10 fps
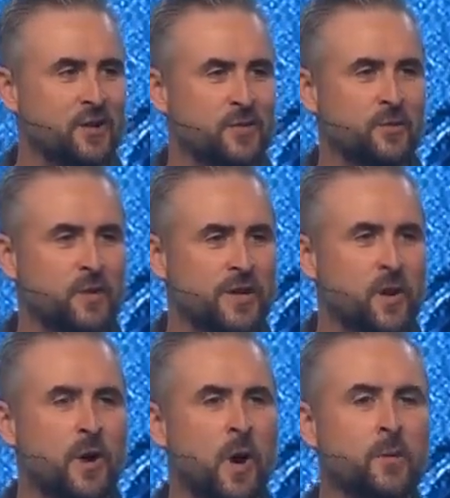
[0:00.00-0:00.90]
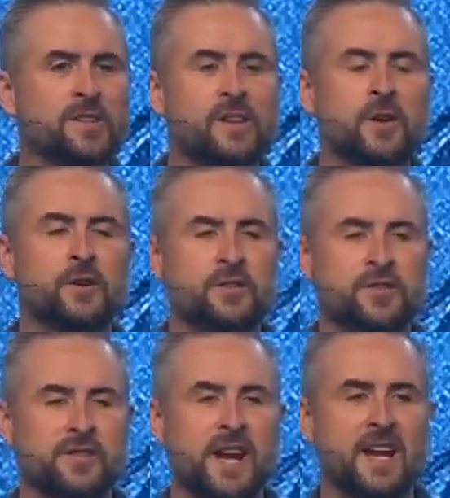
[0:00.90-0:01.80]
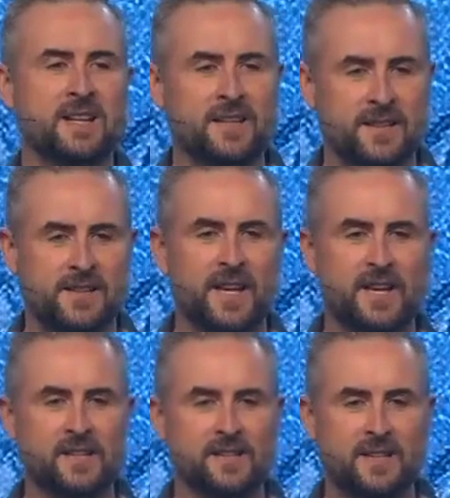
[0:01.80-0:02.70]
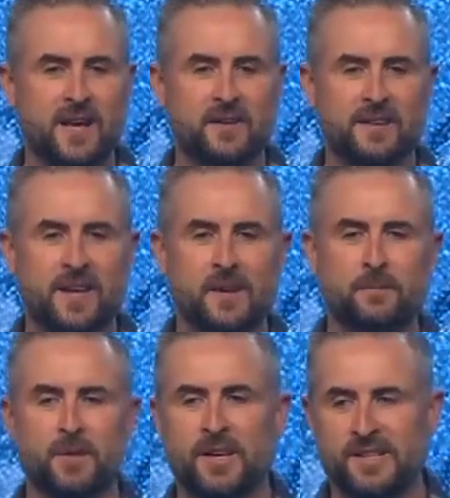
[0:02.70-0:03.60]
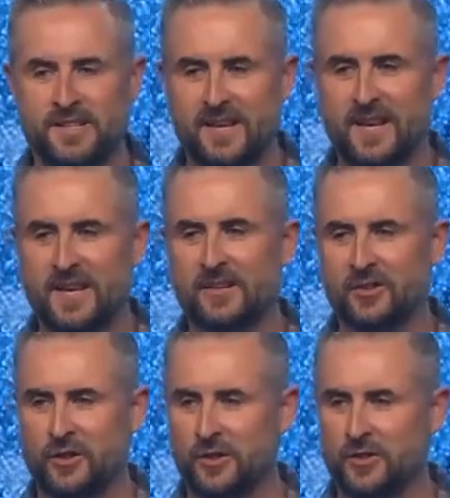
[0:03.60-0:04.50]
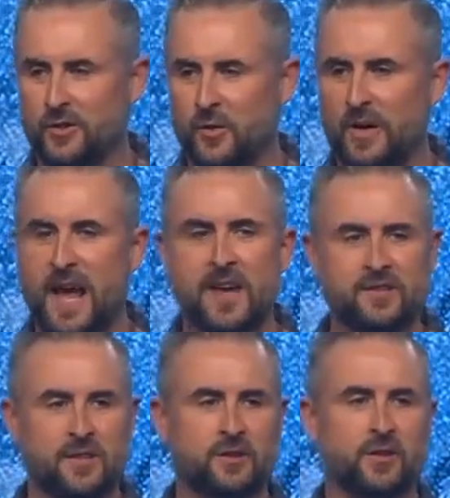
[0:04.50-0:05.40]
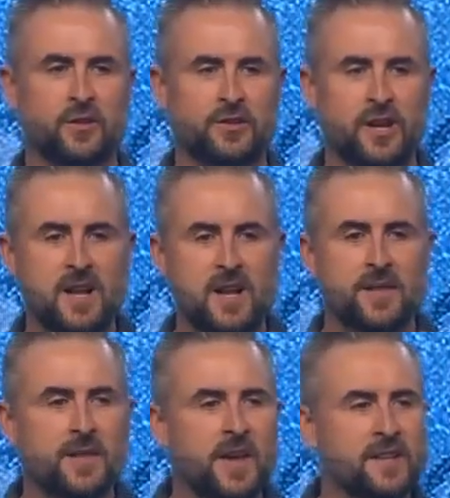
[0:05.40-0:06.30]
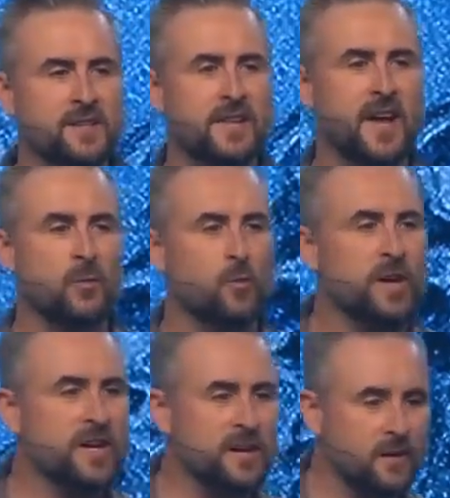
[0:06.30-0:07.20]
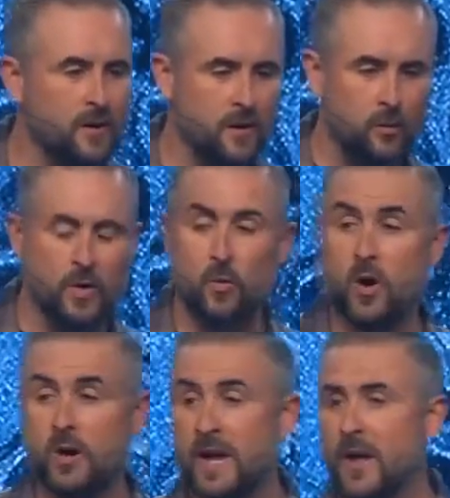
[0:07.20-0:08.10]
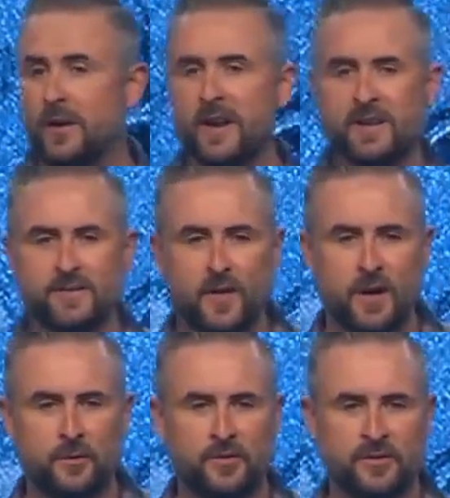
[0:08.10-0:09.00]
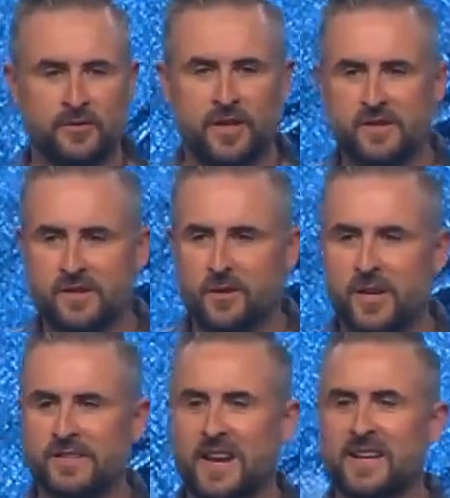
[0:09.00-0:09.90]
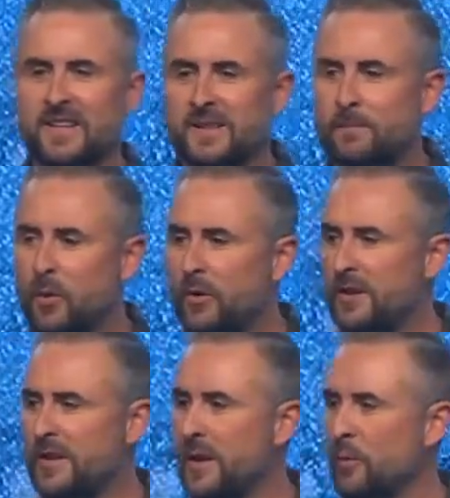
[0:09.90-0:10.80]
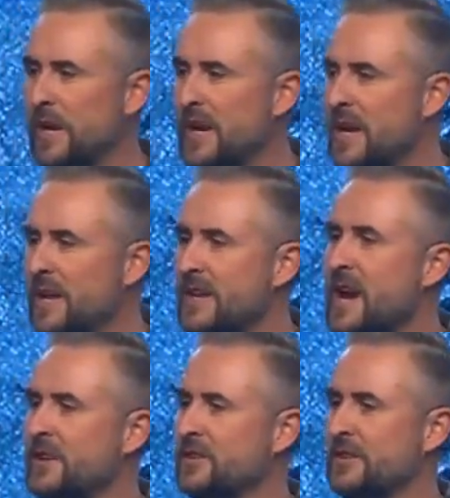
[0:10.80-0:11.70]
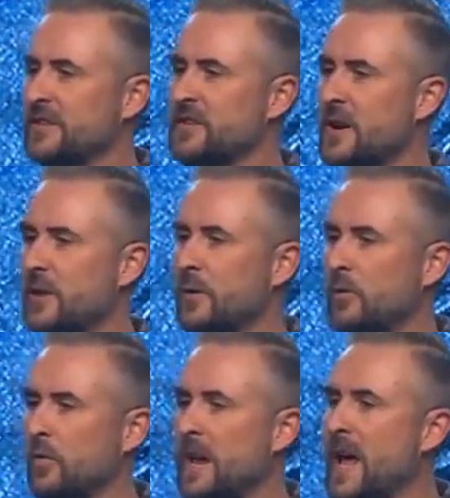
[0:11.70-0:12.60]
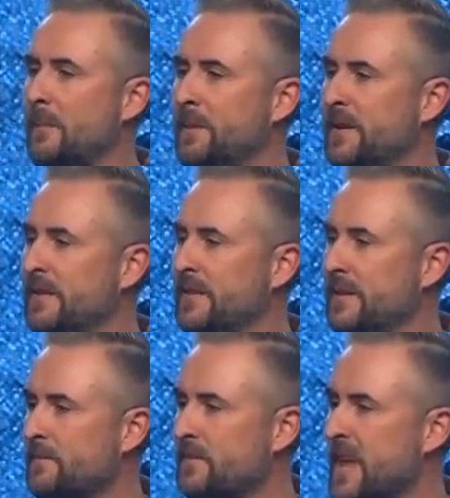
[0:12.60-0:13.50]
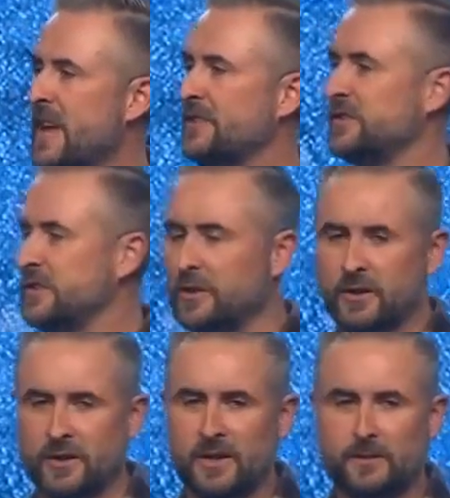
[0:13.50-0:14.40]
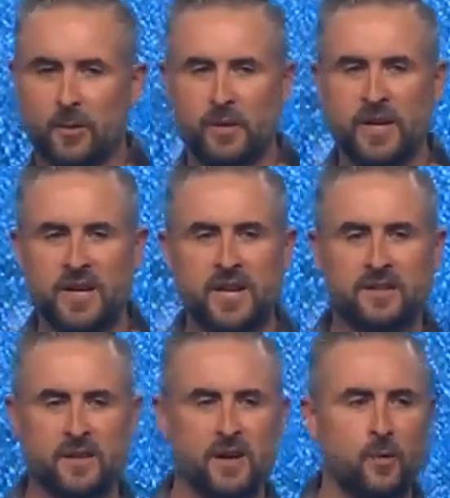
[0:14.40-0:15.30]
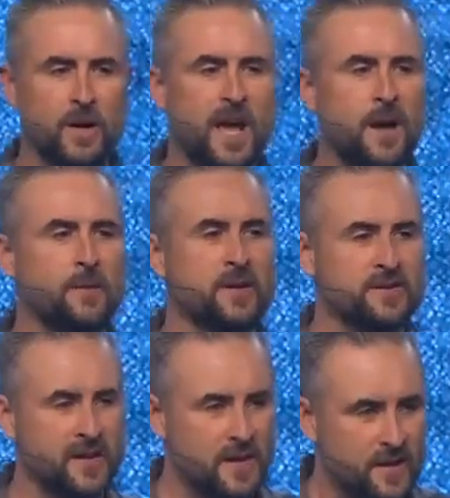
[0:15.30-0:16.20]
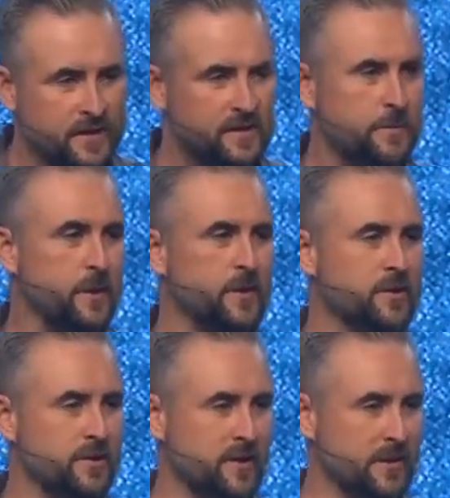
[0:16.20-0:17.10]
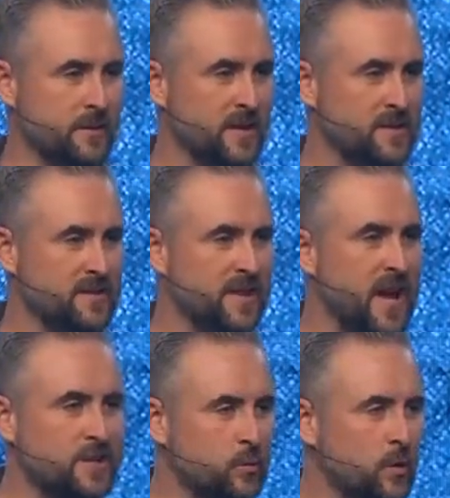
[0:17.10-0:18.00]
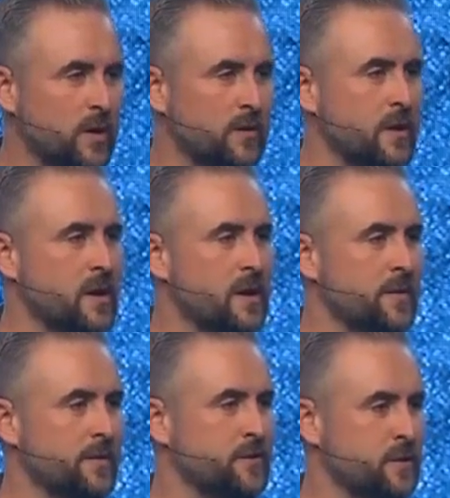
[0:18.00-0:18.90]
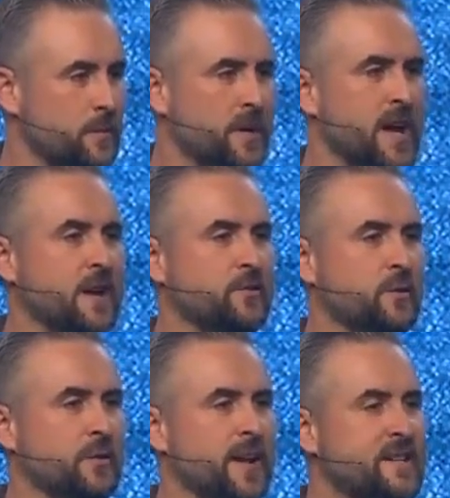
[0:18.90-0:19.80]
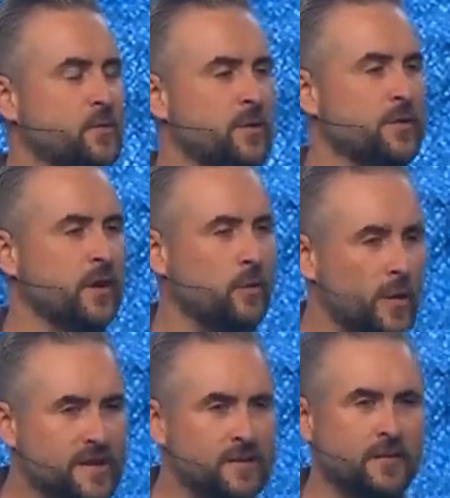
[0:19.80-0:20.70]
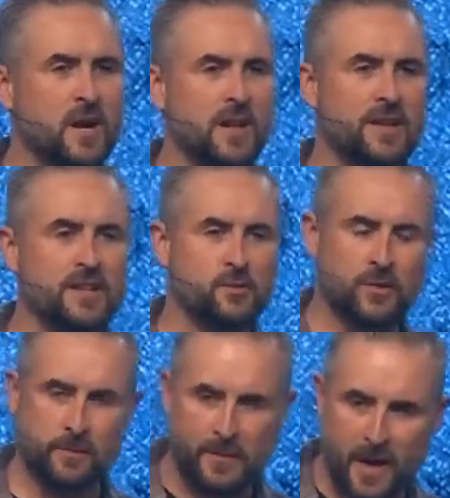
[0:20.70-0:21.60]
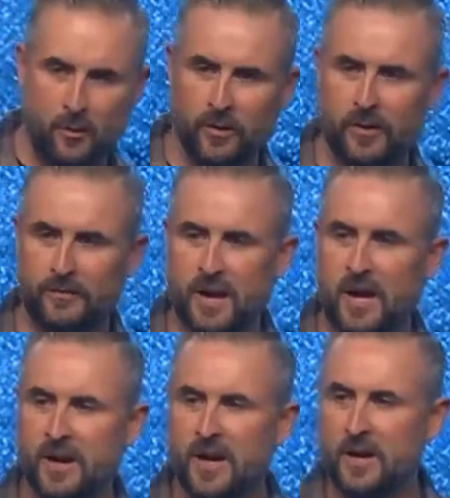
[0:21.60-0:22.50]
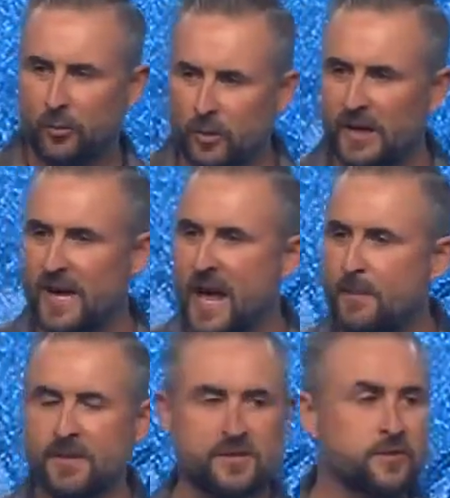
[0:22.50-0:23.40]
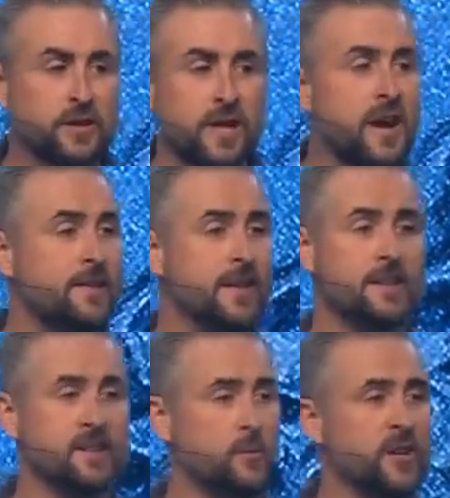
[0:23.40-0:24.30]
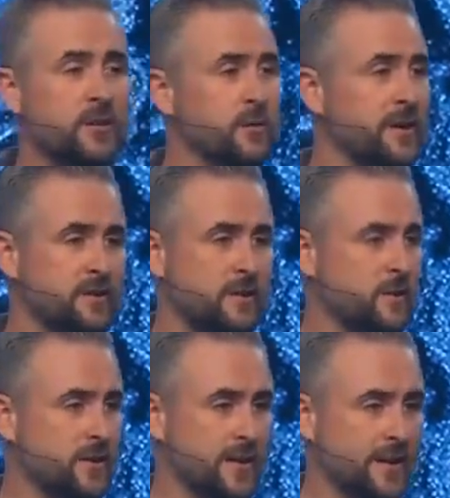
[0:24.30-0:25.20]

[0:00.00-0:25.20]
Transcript: we don't always understand the things that are taking place in church or as the church, things that we walk out as followers of Jesus Christ. And it's important that we not just know what happens externally, but we need to know what happens spiritually, because that's where the supernatural, that's where the grace of God, that's where the power of God really happens. There's a lot of things that we do externally.